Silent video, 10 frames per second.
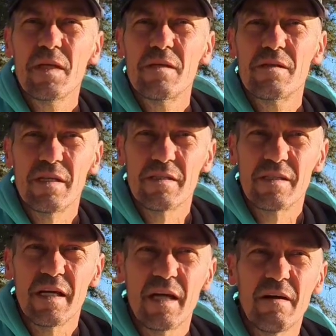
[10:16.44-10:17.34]
Since
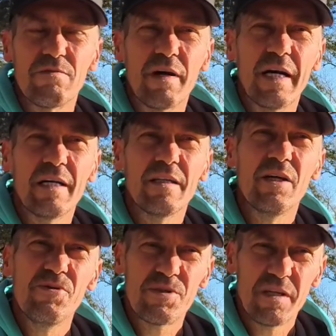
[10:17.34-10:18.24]
then, I've ran the
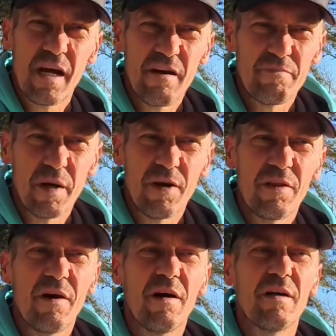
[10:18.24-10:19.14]
Houston Half
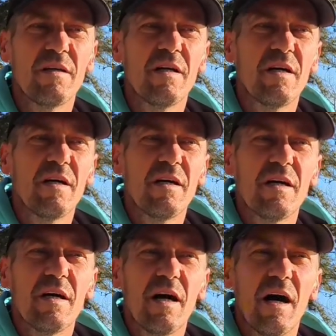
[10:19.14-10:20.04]
Marathon.
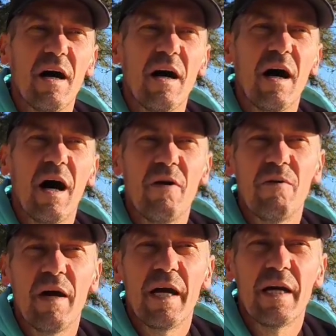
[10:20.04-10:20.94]
I
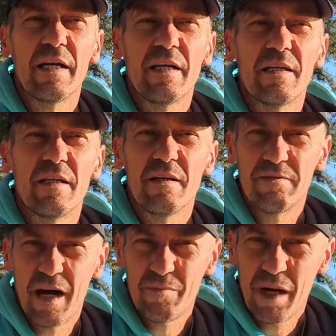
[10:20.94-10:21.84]
ran the
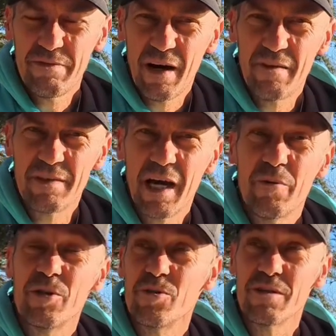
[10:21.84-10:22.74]
5x5K,
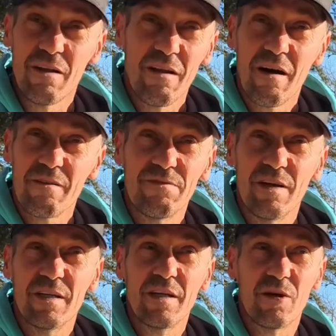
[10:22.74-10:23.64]
which was a lot of
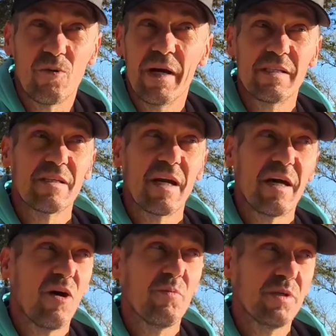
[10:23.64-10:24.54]
fun, a race that I
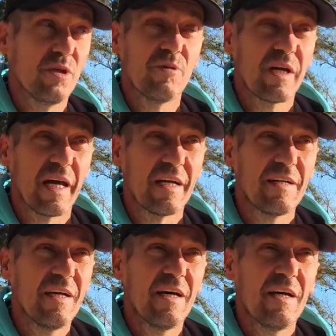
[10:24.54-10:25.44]
hope to do again.
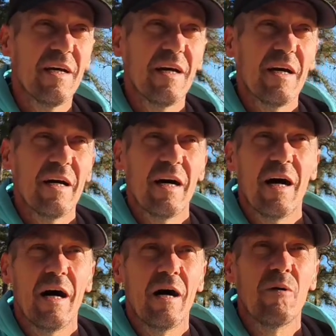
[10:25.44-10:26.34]

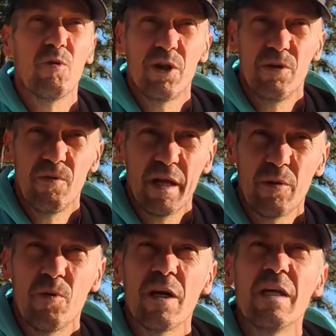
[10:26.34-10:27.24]
Ran the
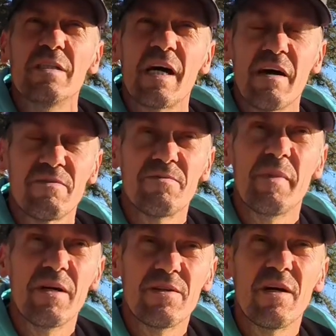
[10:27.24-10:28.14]
Woodlands Half
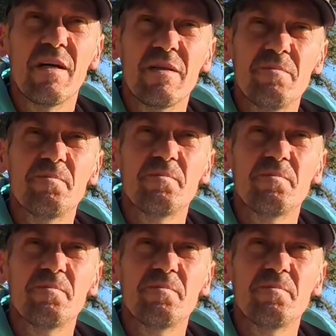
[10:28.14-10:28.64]
Marathon.